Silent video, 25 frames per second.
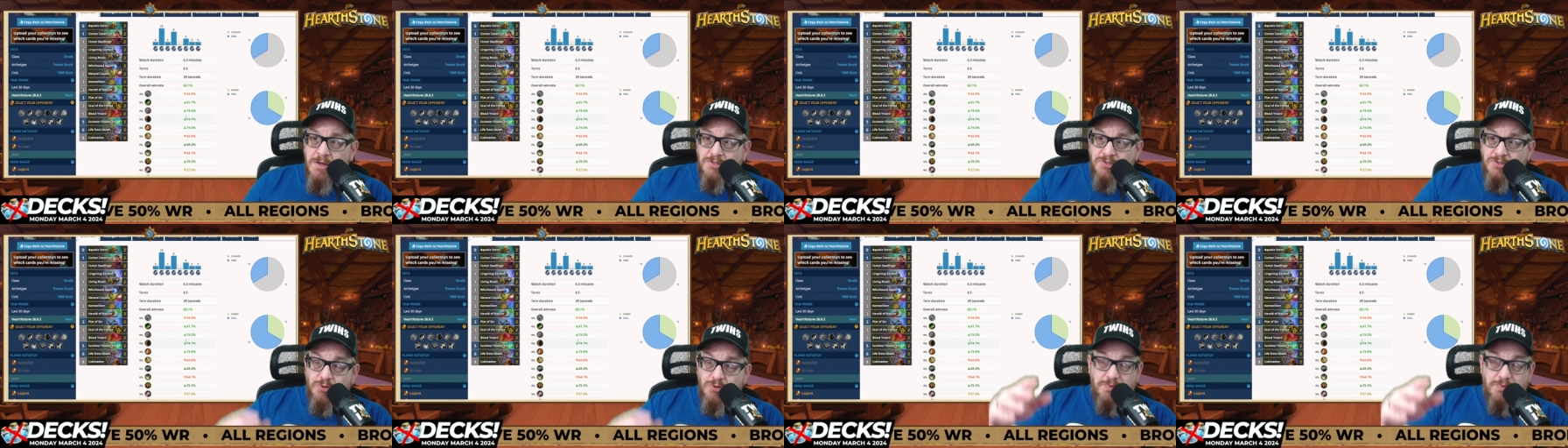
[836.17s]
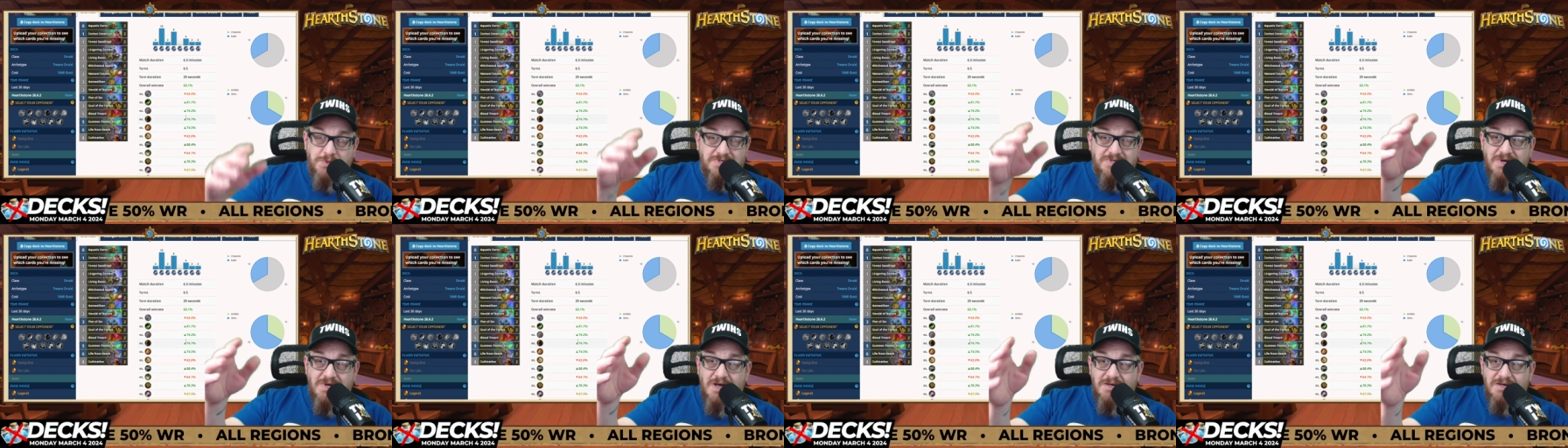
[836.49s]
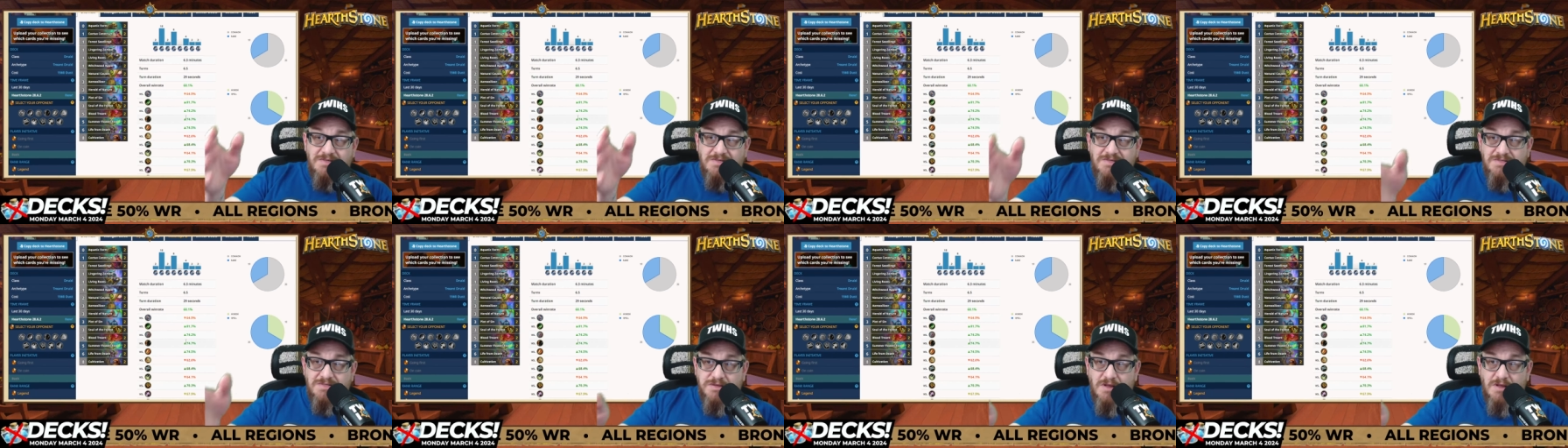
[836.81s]
So
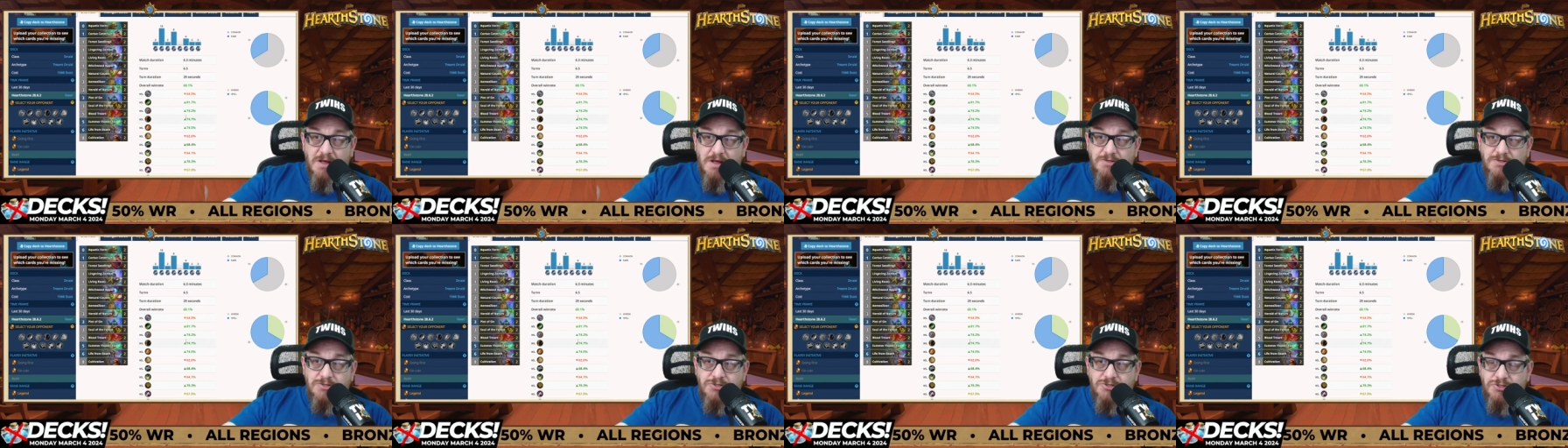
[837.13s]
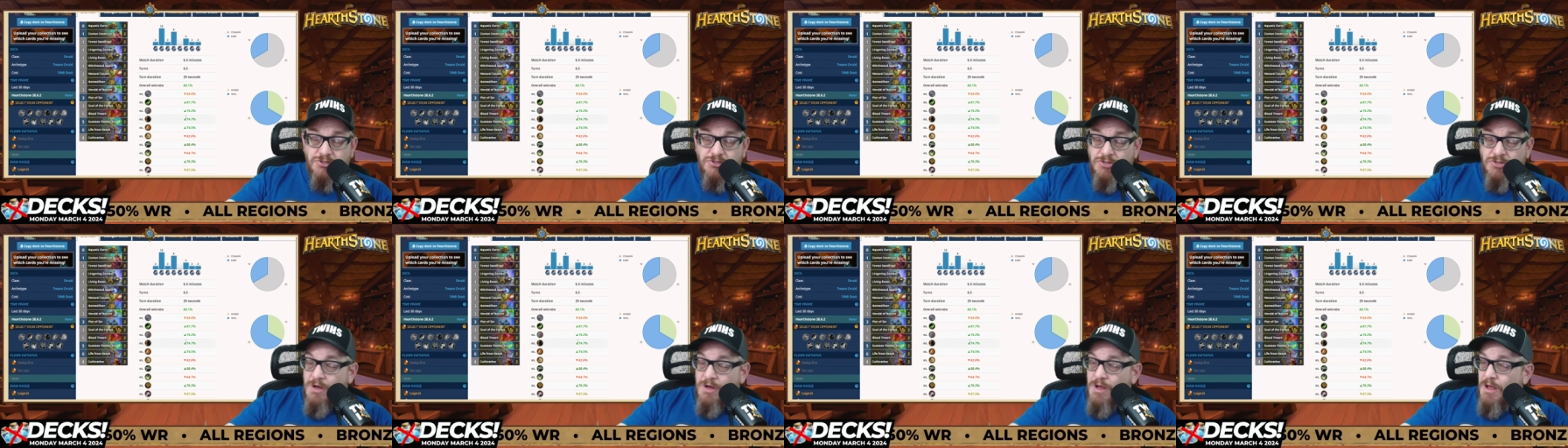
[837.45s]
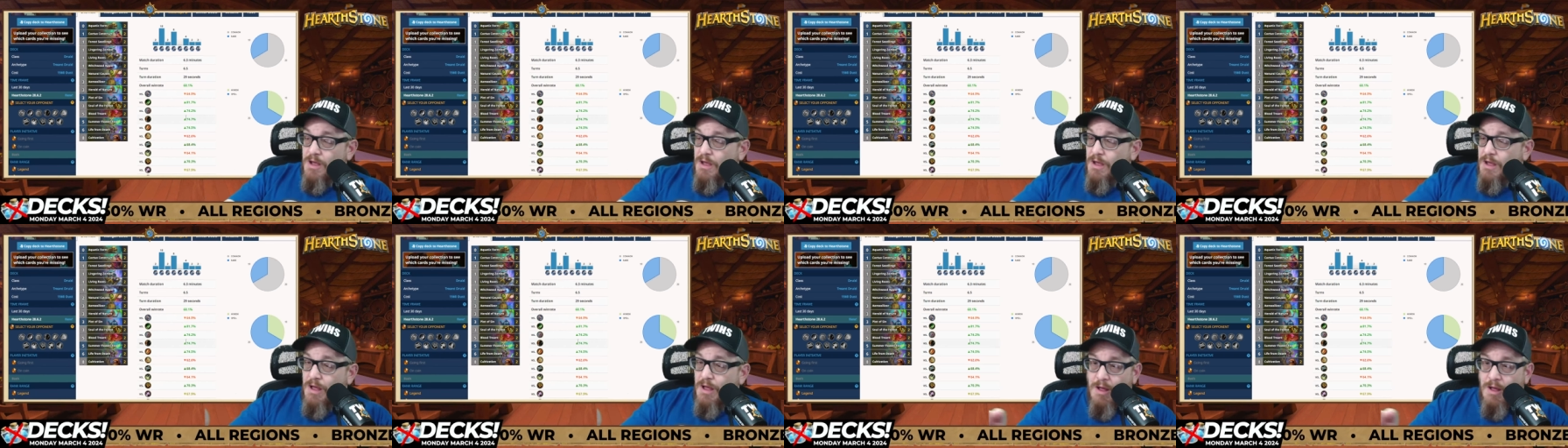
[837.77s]
besides Sludge,
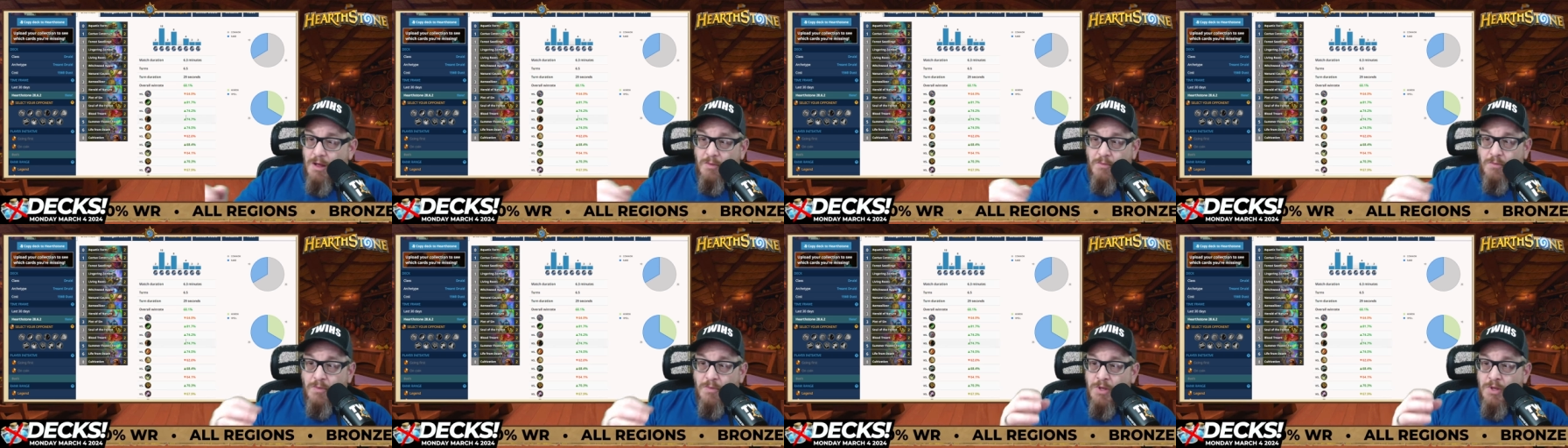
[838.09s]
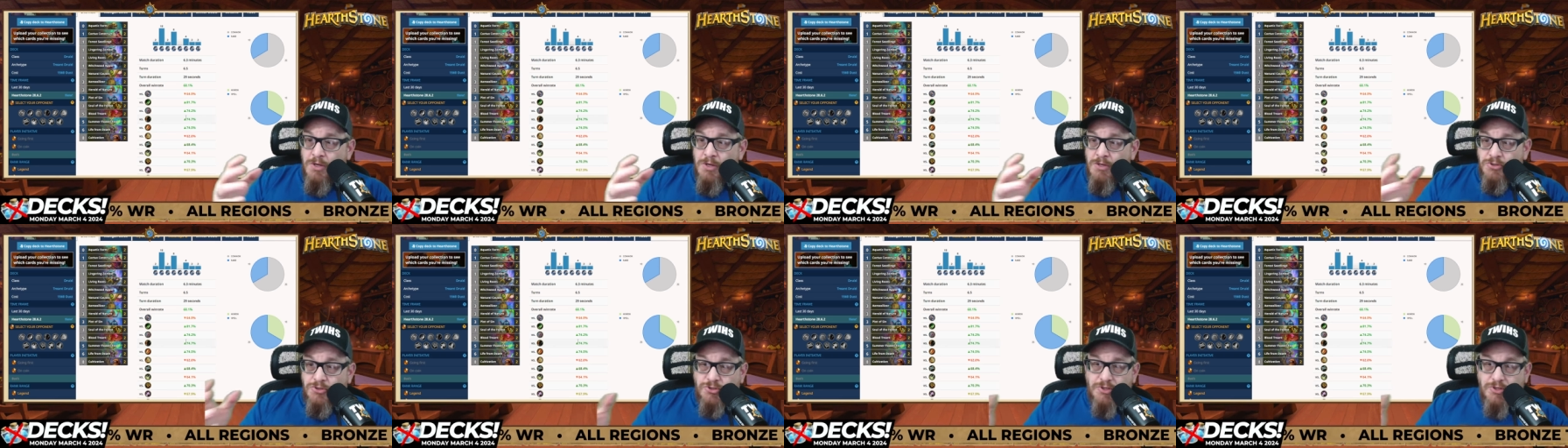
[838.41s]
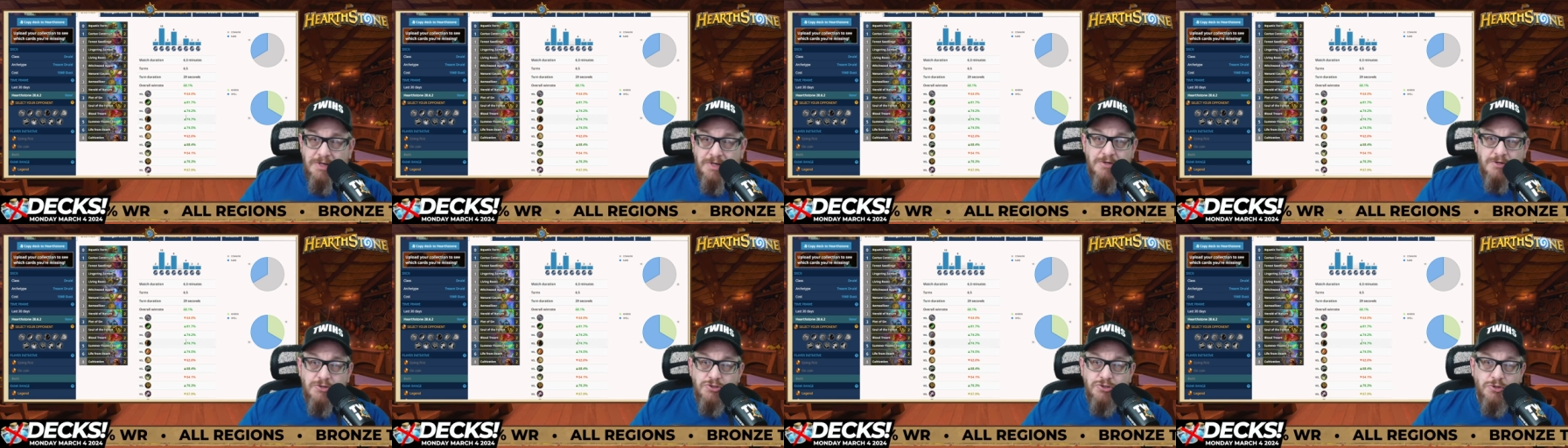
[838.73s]

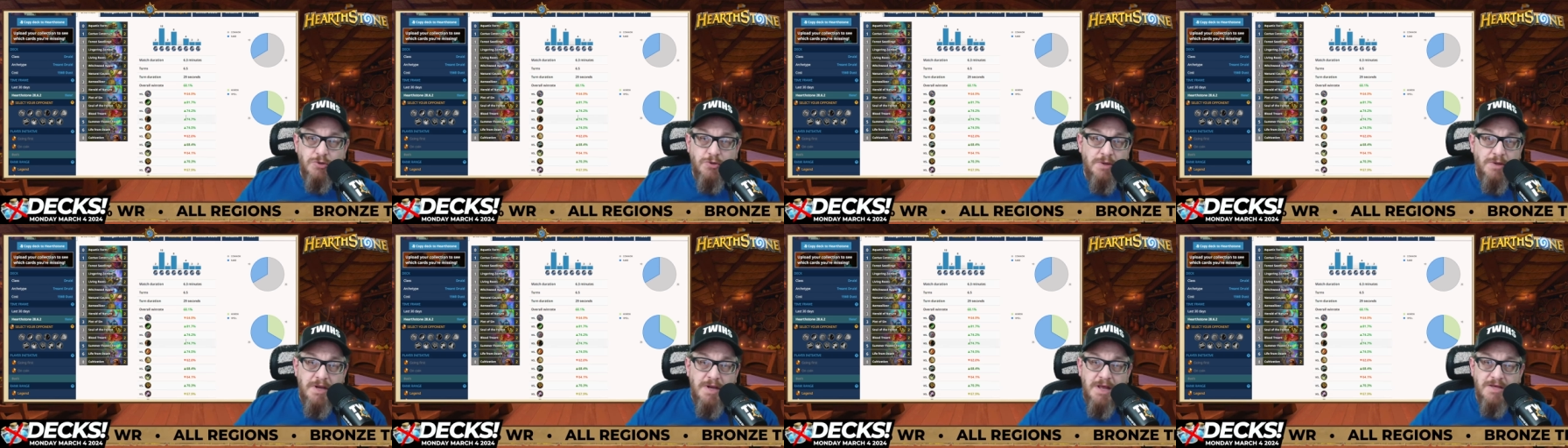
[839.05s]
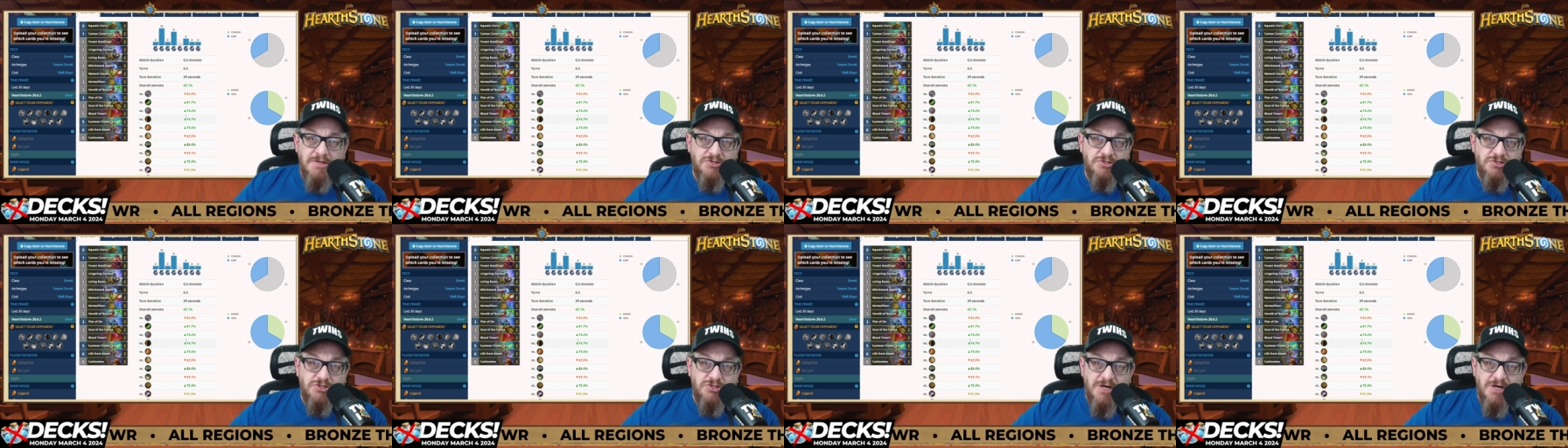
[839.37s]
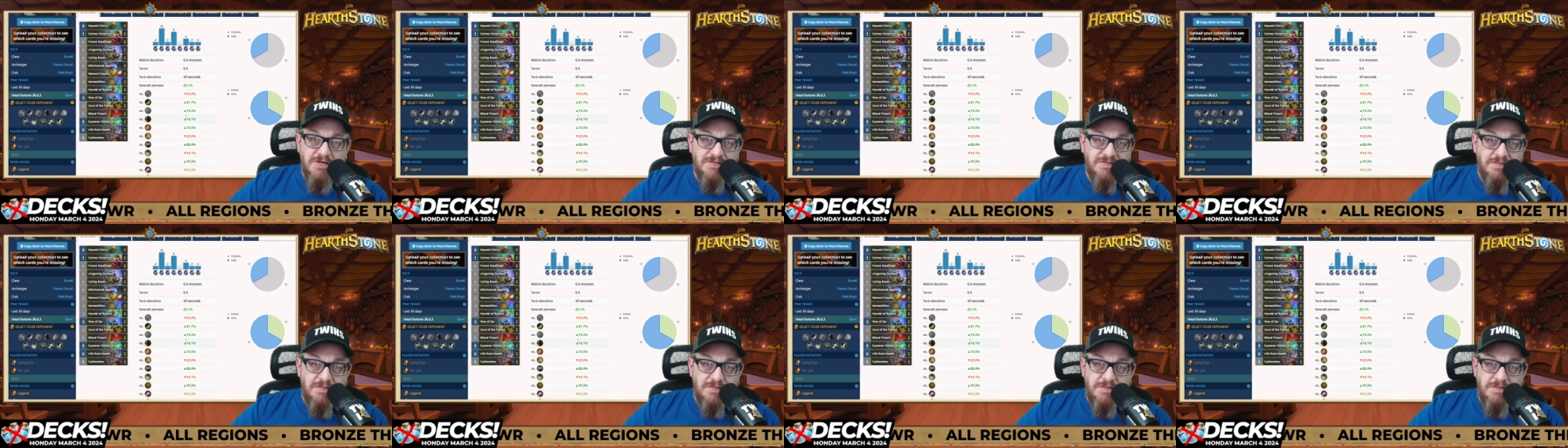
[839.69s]
Treant Druid has
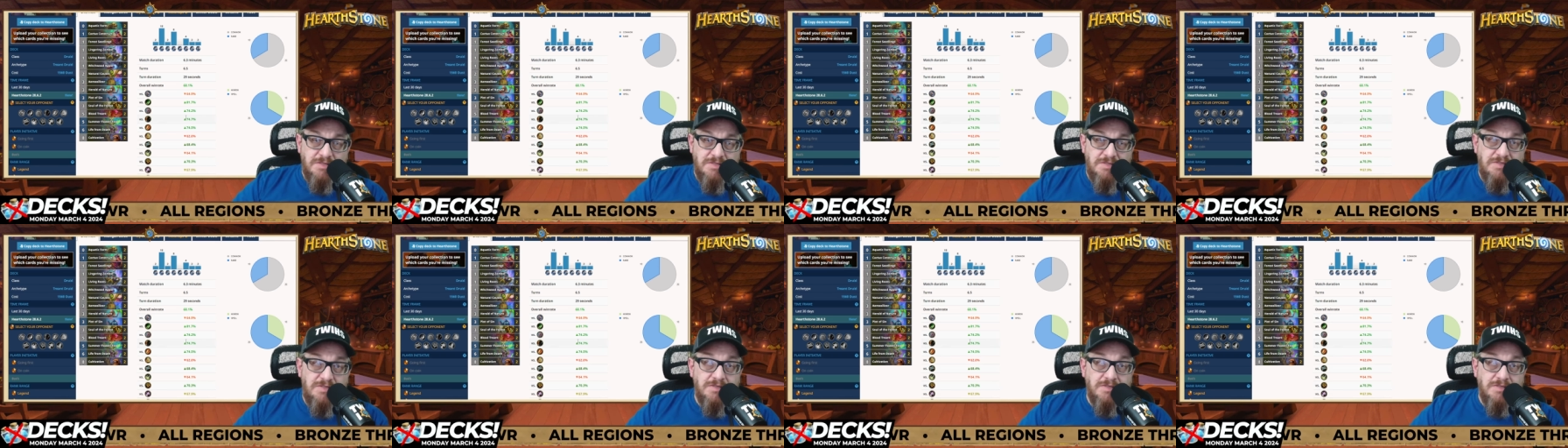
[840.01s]
just